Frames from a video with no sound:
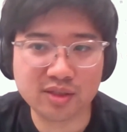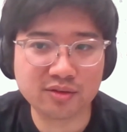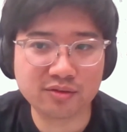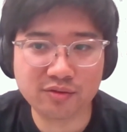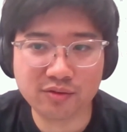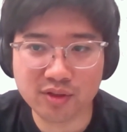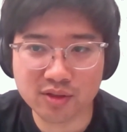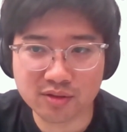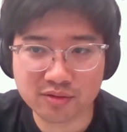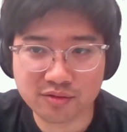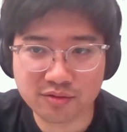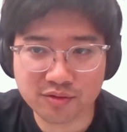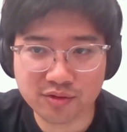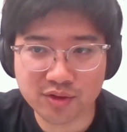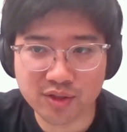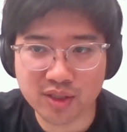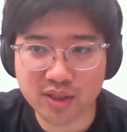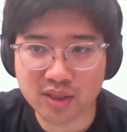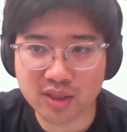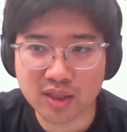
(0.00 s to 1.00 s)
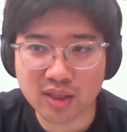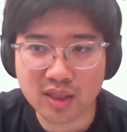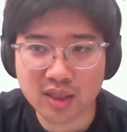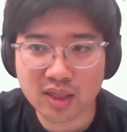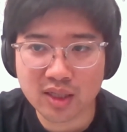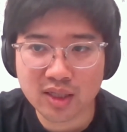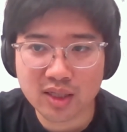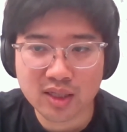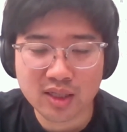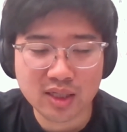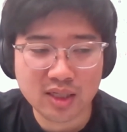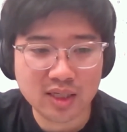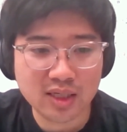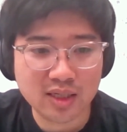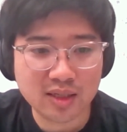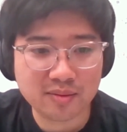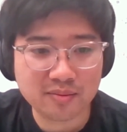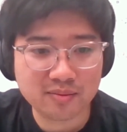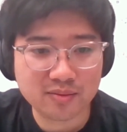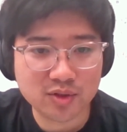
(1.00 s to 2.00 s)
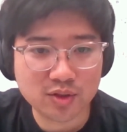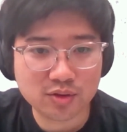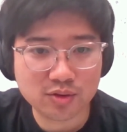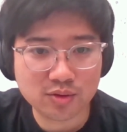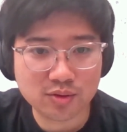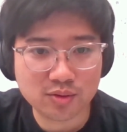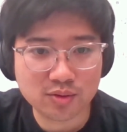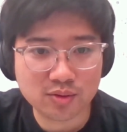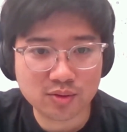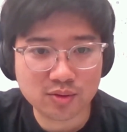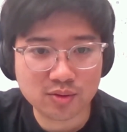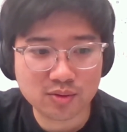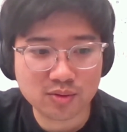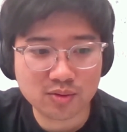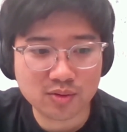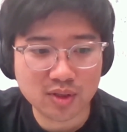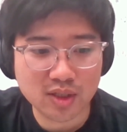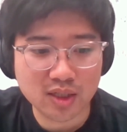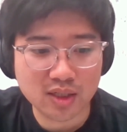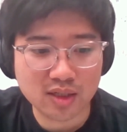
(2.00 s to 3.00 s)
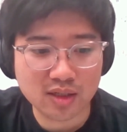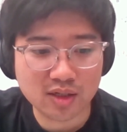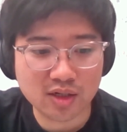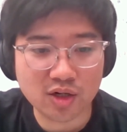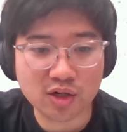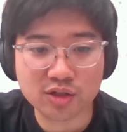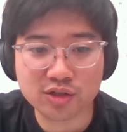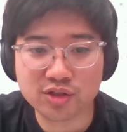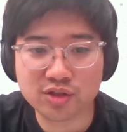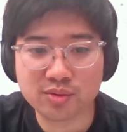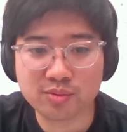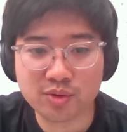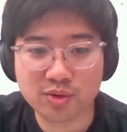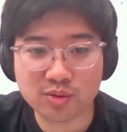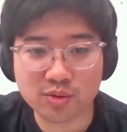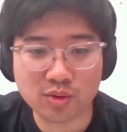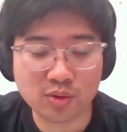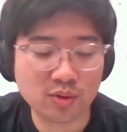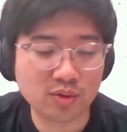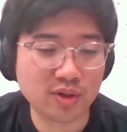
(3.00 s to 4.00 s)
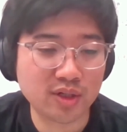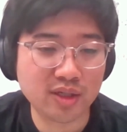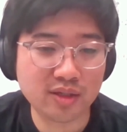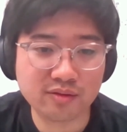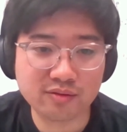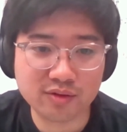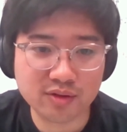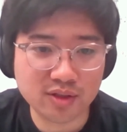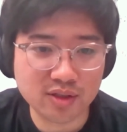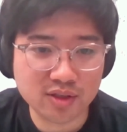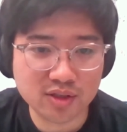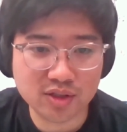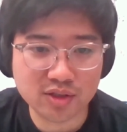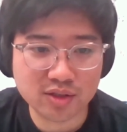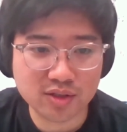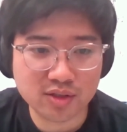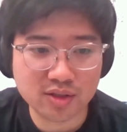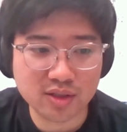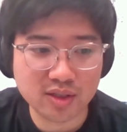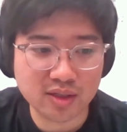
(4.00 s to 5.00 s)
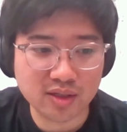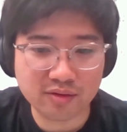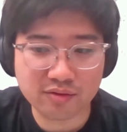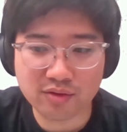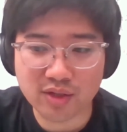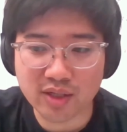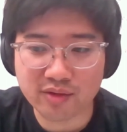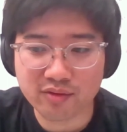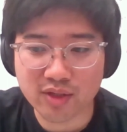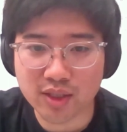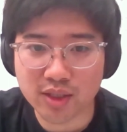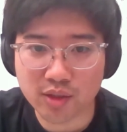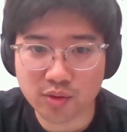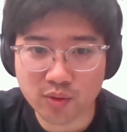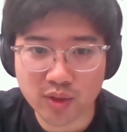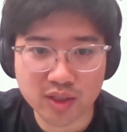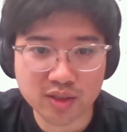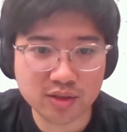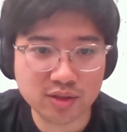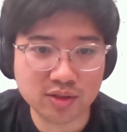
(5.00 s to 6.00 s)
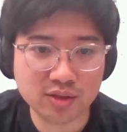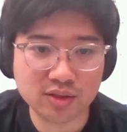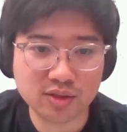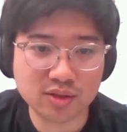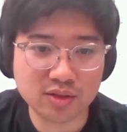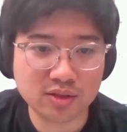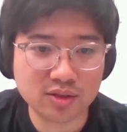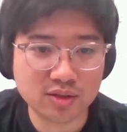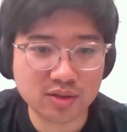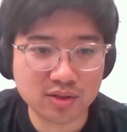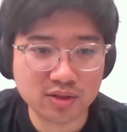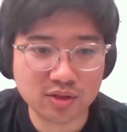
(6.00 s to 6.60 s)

feel free to contribute, or even just if you have any questions,